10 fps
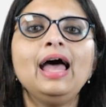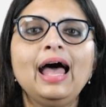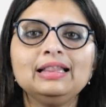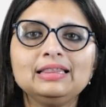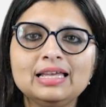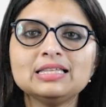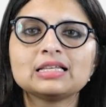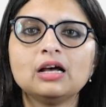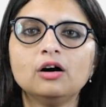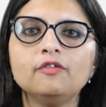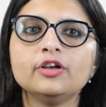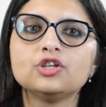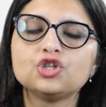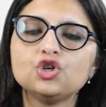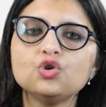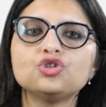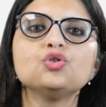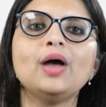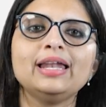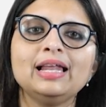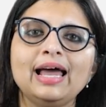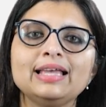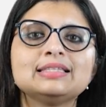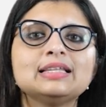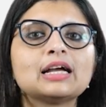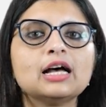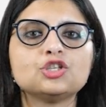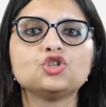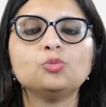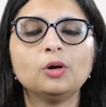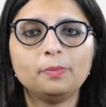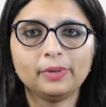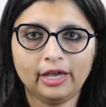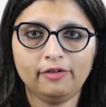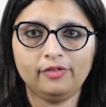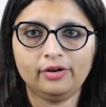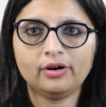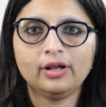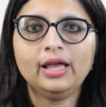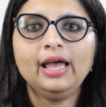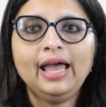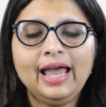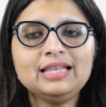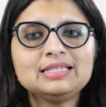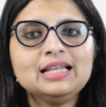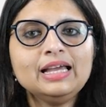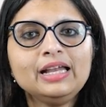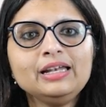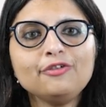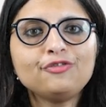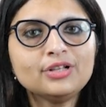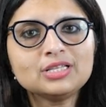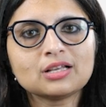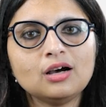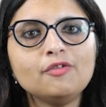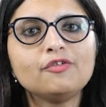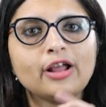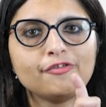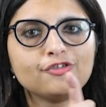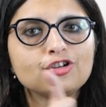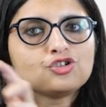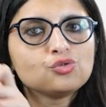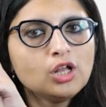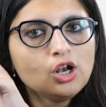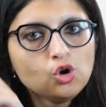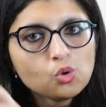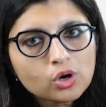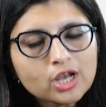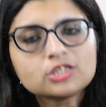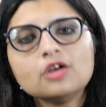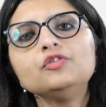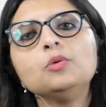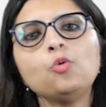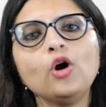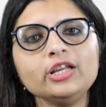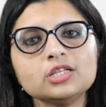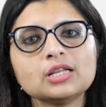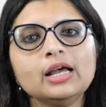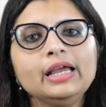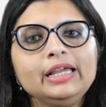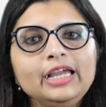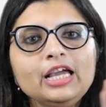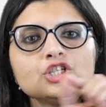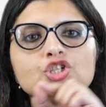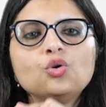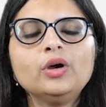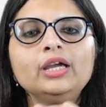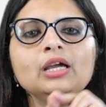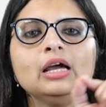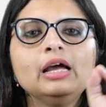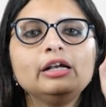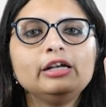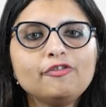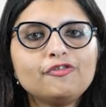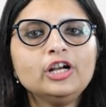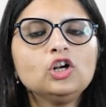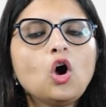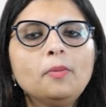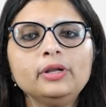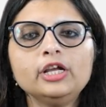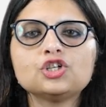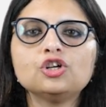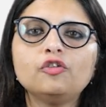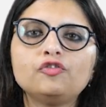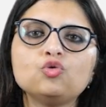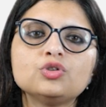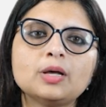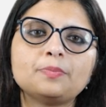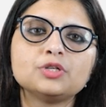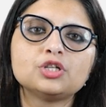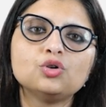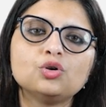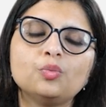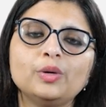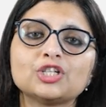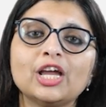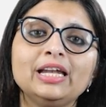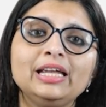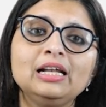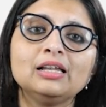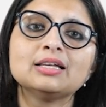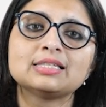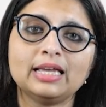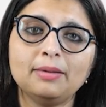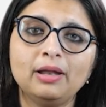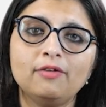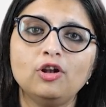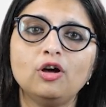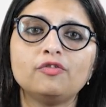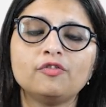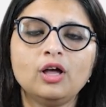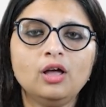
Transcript: and this curve is used to analyze the consumer behavior. Hence, the indifference curve refers to the locus of the point, each showing different combination of two substitute which can yield the same level of,